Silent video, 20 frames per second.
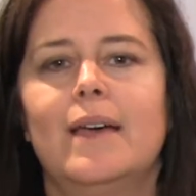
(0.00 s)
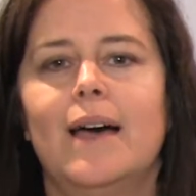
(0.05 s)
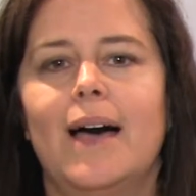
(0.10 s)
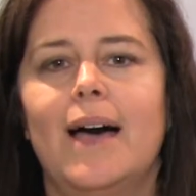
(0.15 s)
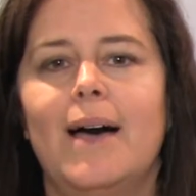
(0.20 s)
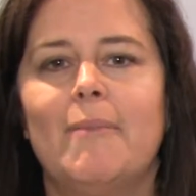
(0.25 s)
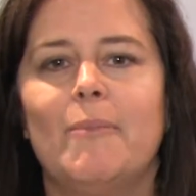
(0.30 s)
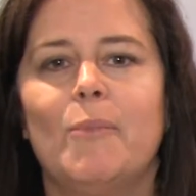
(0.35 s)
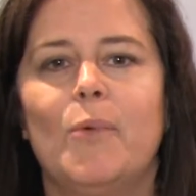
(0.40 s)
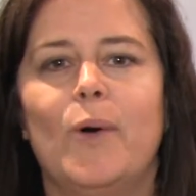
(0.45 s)

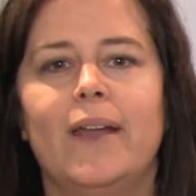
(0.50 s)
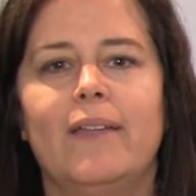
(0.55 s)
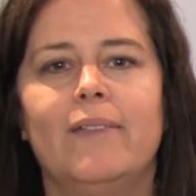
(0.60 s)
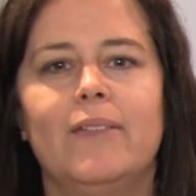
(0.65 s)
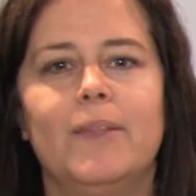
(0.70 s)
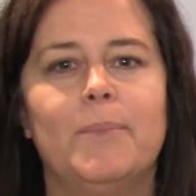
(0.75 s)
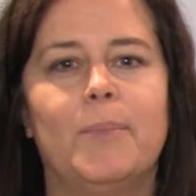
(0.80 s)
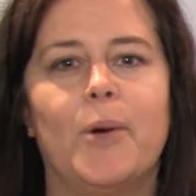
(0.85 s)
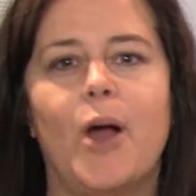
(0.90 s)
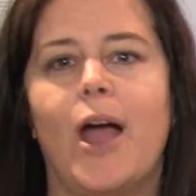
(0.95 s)
Um, one of
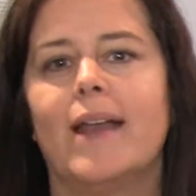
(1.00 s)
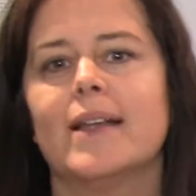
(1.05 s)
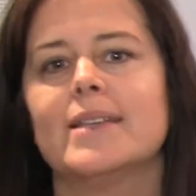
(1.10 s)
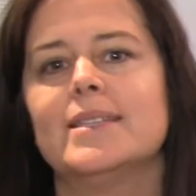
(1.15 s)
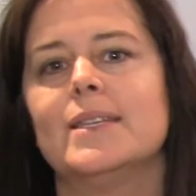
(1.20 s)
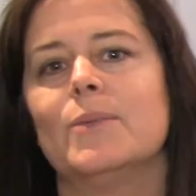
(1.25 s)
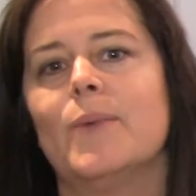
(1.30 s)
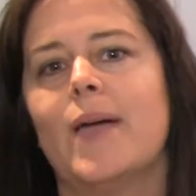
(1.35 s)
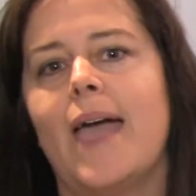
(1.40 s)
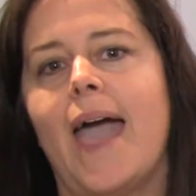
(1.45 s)
the
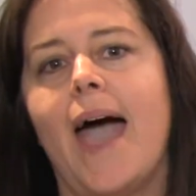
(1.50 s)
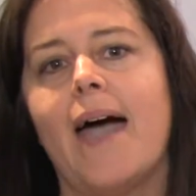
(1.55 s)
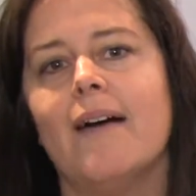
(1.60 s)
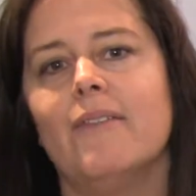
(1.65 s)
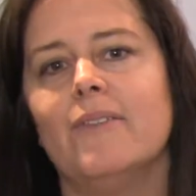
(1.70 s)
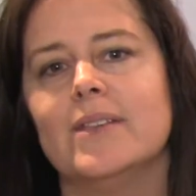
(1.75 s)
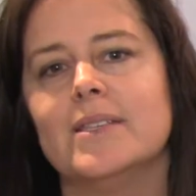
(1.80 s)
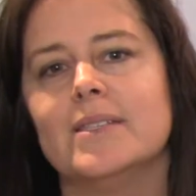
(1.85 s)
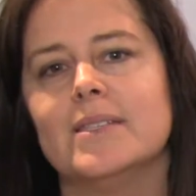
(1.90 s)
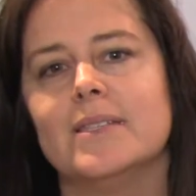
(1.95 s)
products that we
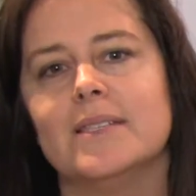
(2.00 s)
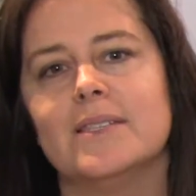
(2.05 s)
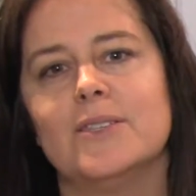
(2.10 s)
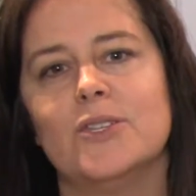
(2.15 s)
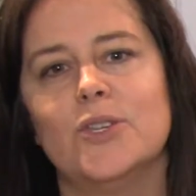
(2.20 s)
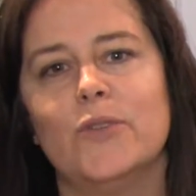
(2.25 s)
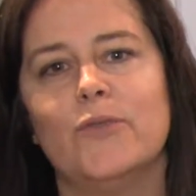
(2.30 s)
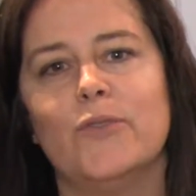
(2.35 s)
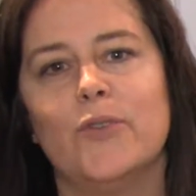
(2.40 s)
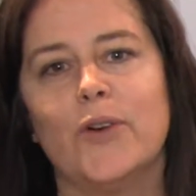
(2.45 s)
have is this
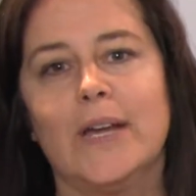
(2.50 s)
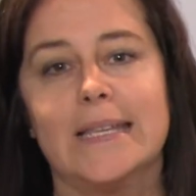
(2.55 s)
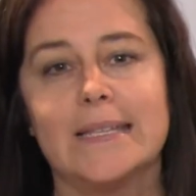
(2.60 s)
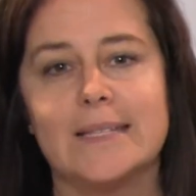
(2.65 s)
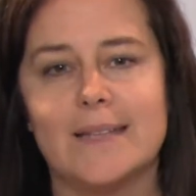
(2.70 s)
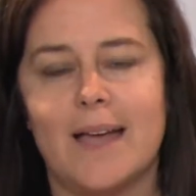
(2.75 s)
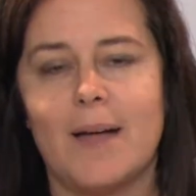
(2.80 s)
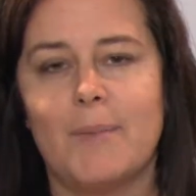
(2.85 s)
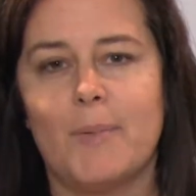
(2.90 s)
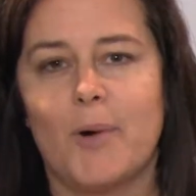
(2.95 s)
new
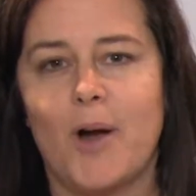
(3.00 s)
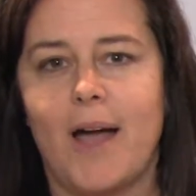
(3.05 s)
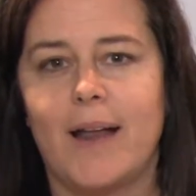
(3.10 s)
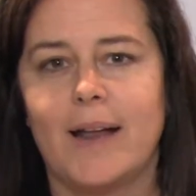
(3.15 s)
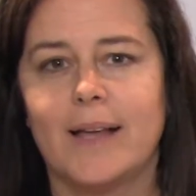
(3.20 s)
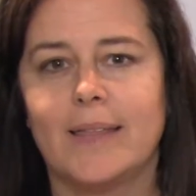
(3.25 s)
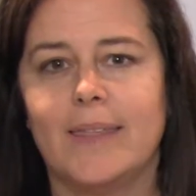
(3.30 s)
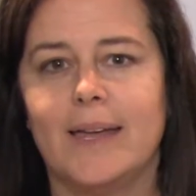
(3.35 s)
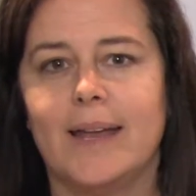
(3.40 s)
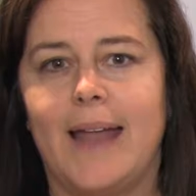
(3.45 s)
Freestyle
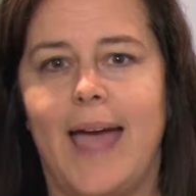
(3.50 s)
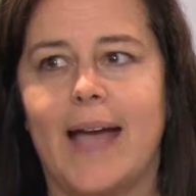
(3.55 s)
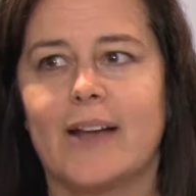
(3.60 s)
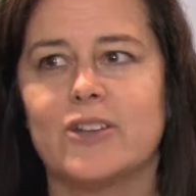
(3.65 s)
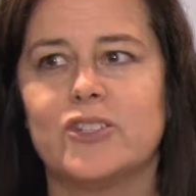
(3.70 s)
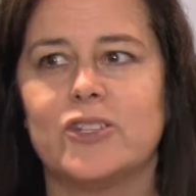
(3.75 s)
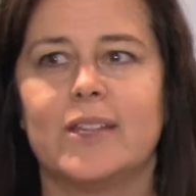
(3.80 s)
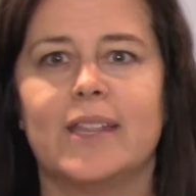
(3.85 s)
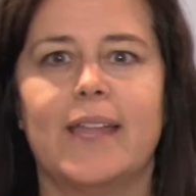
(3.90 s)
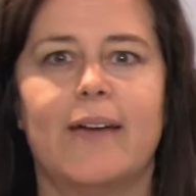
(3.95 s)
product that
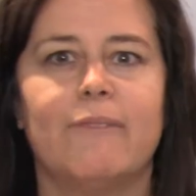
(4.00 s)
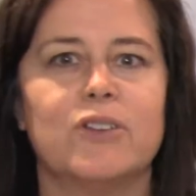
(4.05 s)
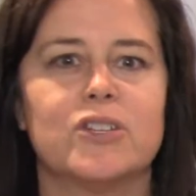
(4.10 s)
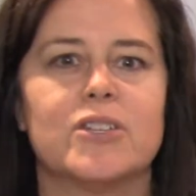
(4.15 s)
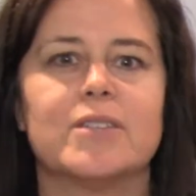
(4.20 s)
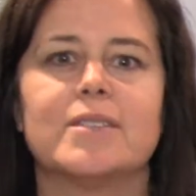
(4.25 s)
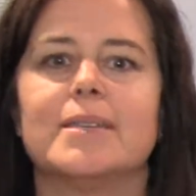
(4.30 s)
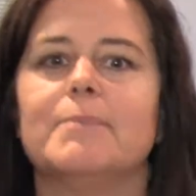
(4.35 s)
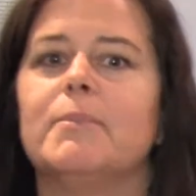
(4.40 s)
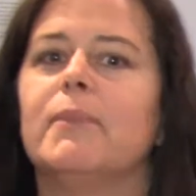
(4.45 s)
actually
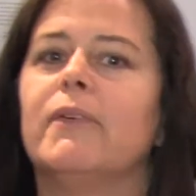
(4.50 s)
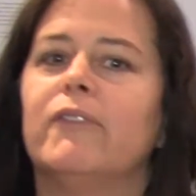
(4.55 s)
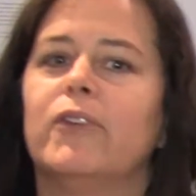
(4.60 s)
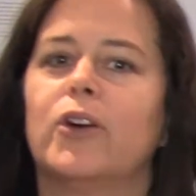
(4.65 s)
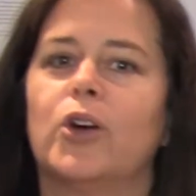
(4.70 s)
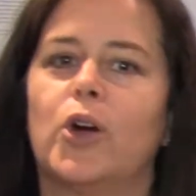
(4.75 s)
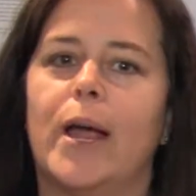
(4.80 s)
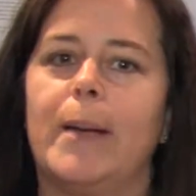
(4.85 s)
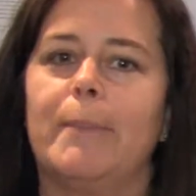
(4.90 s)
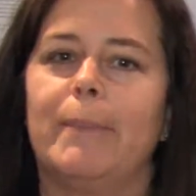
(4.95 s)
leverages some of
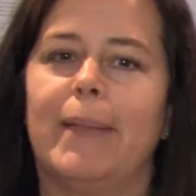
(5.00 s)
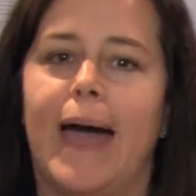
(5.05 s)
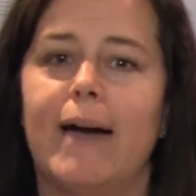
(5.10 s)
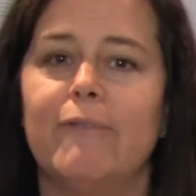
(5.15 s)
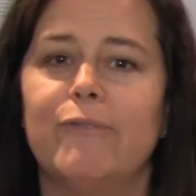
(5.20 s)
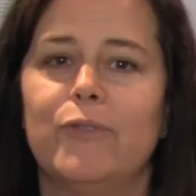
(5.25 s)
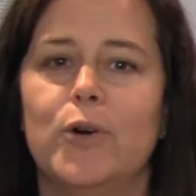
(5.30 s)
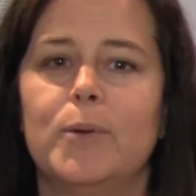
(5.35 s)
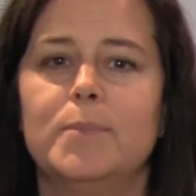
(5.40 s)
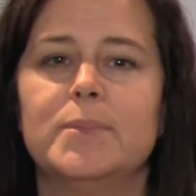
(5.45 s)
our great
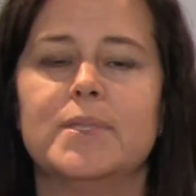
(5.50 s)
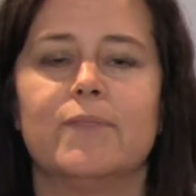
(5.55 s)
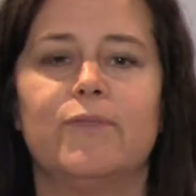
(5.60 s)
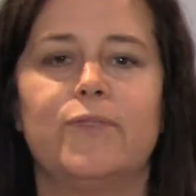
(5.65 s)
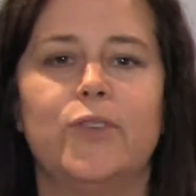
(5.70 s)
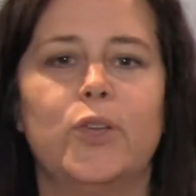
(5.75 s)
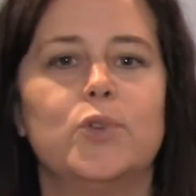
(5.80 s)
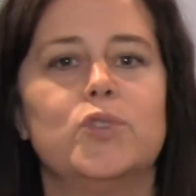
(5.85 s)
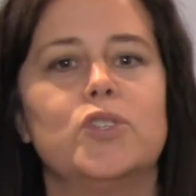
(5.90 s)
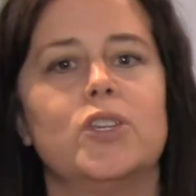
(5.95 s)
platforms of
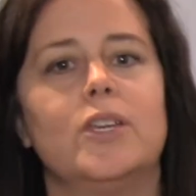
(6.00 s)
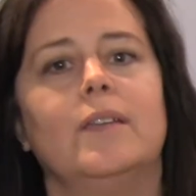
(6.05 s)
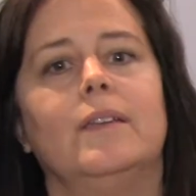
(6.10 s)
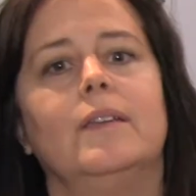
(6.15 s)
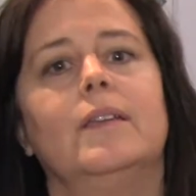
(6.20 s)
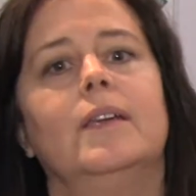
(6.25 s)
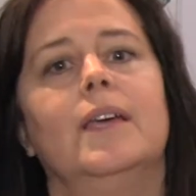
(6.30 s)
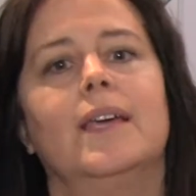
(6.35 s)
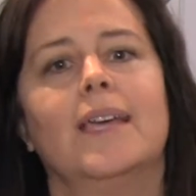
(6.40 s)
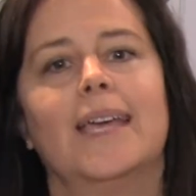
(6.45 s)
Fusion,